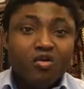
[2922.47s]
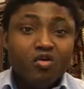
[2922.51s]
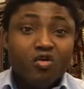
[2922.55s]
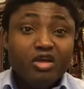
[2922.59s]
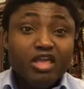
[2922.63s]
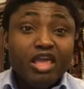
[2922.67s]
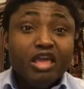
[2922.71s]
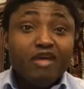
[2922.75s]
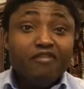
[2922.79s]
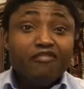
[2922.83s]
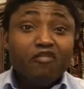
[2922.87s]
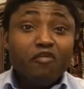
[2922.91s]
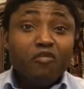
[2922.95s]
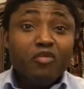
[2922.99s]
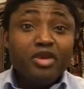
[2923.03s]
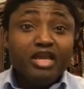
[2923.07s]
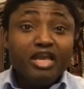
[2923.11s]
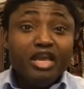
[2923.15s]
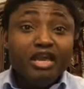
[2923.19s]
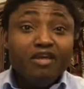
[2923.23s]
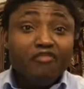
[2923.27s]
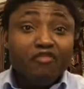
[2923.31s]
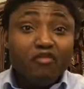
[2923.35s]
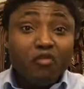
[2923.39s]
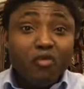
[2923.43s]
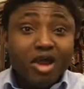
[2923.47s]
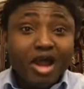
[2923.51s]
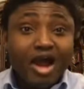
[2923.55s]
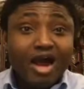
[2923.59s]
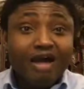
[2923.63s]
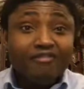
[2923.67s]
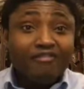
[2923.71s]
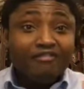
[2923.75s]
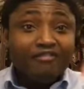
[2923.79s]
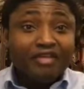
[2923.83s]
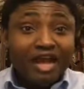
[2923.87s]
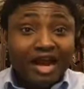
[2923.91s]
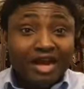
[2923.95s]
If we
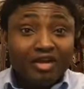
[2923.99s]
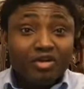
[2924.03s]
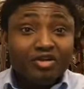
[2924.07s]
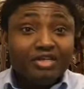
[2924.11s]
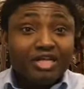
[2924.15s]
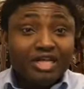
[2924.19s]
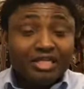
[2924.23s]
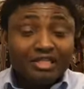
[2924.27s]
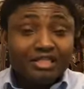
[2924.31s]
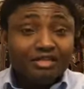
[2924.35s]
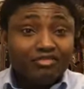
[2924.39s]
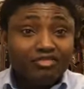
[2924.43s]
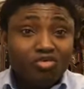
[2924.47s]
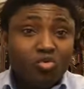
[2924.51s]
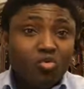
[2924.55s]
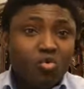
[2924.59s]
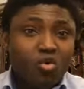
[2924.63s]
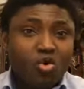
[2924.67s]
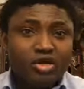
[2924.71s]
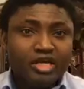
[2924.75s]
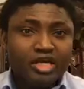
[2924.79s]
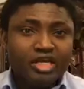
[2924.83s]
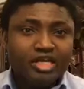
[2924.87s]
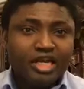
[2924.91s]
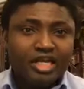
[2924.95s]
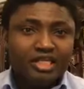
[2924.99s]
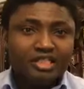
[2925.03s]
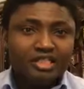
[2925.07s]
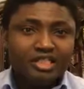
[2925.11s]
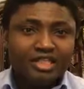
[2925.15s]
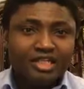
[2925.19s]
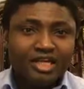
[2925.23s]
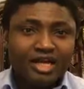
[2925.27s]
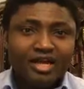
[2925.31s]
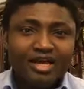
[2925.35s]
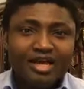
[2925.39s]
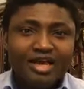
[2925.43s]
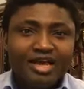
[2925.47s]
have another civil war in
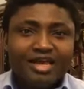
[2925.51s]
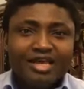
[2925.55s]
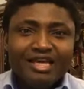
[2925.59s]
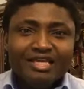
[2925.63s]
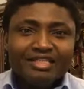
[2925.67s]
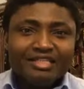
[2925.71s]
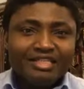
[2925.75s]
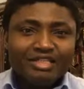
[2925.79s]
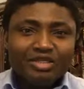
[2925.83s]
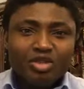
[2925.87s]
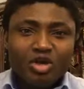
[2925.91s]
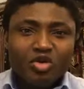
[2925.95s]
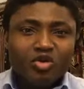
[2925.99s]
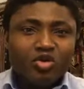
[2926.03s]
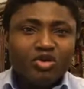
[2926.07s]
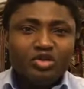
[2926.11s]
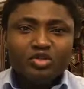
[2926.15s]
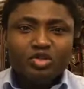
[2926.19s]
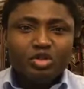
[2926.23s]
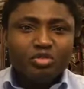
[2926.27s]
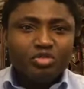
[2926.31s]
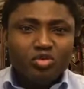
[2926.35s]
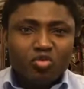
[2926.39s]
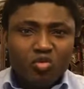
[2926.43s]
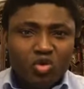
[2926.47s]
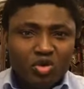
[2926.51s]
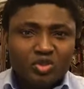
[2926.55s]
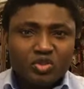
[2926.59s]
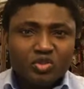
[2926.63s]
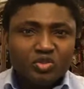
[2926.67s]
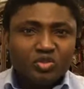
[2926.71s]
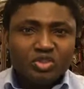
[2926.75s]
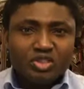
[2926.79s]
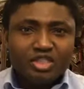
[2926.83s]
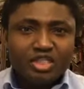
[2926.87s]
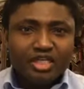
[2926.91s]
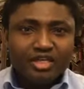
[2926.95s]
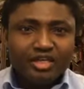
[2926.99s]
Nigeria, it is not going to be what you
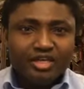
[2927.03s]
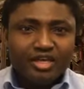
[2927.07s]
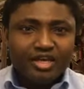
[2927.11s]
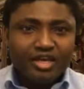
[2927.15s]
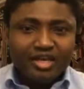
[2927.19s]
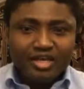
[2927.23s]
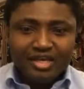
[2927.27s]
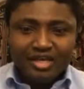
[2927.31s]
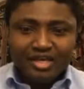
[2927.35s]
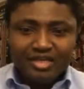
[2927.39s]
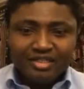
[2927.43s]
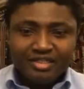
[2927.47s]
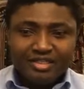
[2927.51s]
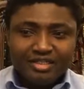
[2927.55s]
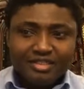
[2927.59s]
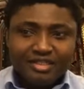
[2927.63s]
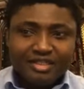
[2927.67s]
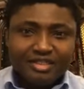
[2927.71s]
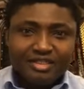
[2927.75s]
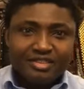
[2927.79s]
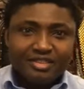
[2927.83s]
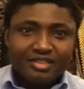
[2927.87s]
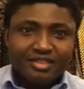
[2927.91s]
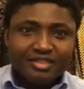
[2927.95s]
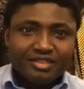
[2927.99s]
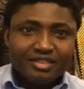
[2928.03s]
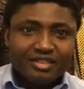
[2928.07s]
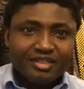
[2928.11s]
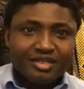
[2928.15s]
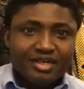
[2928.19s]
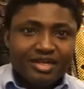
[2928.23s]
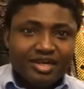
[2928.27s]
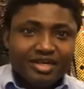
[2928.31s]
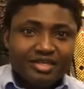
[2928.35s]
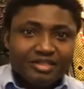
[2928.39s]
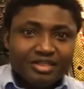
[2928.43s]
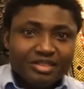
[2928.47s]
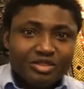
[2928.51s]
see in the 60s.
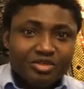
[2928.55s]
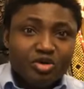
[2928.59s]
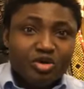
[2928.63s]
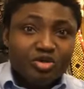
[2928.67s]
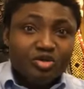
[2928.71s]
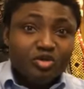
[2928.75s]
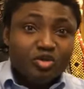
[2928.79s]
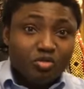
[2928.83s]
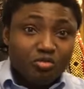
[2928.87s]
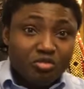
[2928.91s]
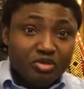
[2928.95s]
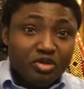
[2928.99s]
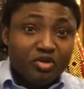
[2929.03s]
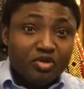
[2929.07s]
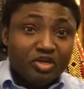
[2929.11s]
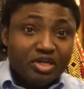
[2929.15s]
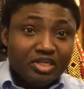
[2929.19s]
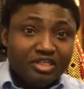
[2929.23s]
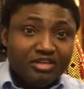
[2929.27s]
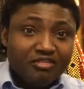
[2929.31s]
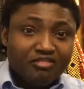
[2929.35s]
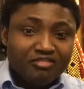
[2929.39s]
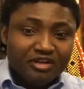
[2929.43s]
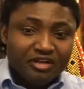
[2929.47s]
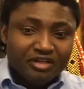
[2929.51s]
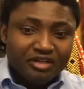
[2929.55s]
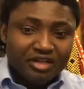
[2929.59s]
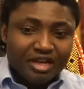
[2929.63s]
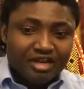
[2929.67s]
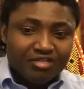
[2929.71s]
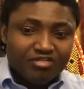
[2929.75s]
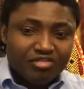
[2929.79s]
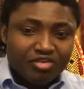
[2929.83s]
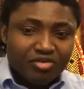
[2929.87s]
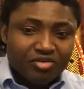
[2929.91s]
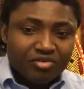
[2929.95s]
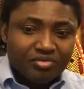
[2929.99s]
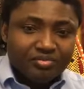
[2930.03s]
It is going to be on a different
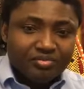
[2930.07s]
level.